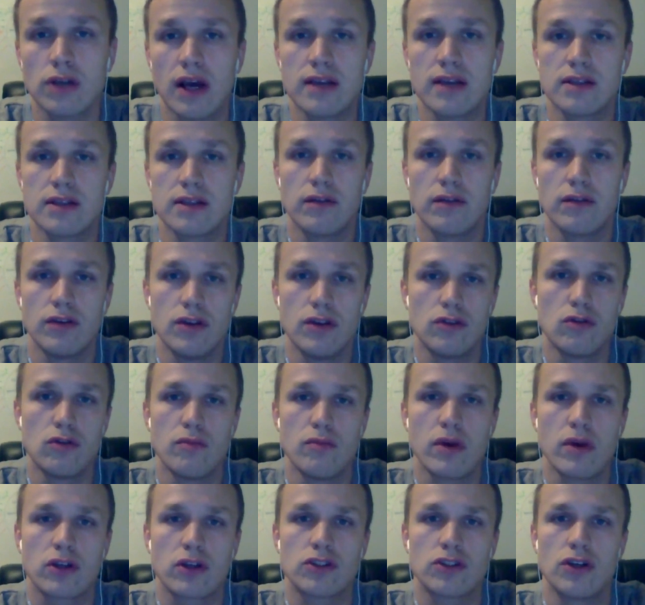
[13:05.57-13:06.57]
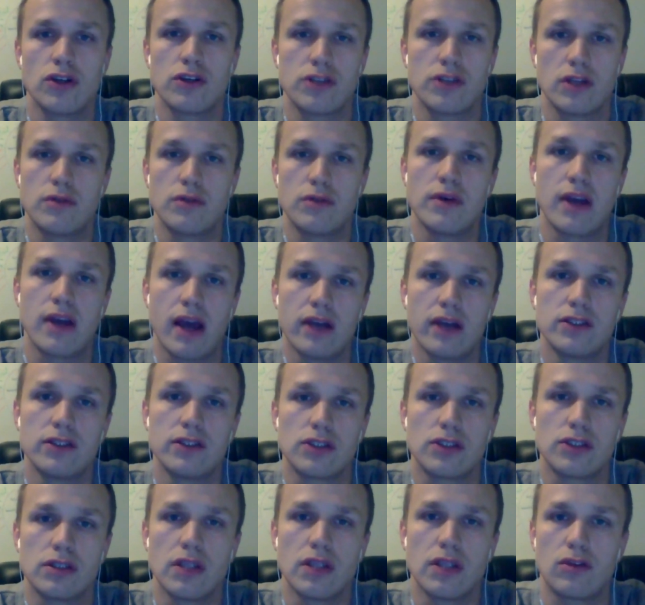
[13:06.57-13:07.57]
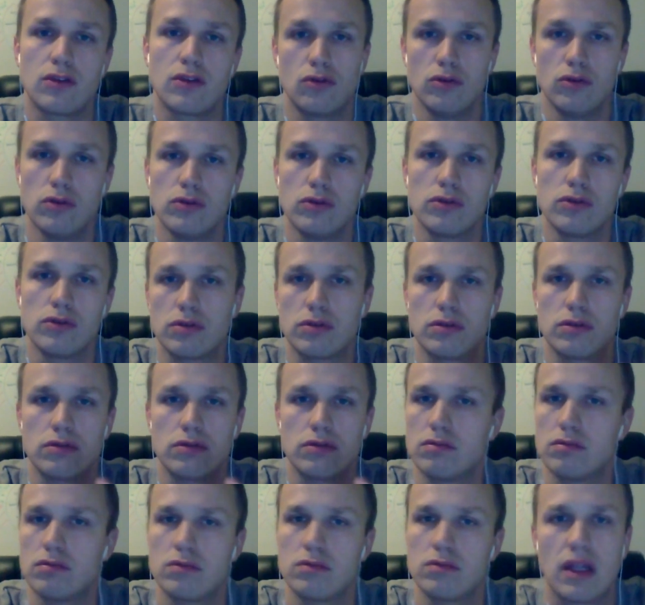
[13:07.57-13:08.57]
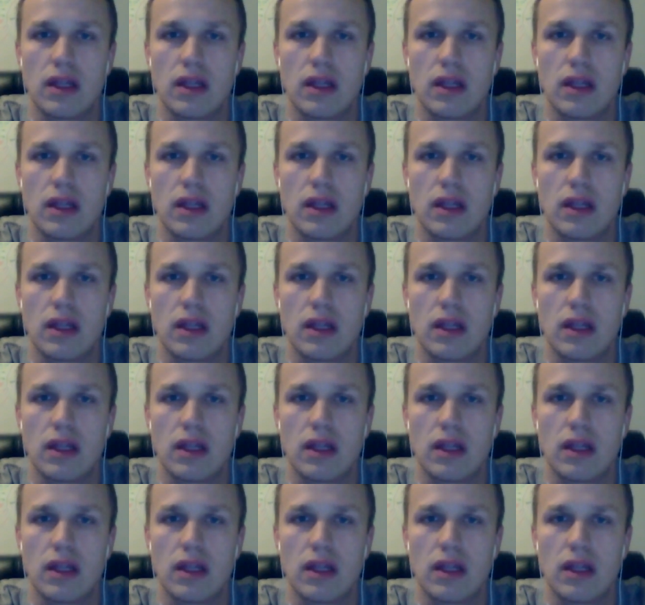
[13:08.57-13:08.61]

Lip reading: either we need to make sure that we hedge it not to lose that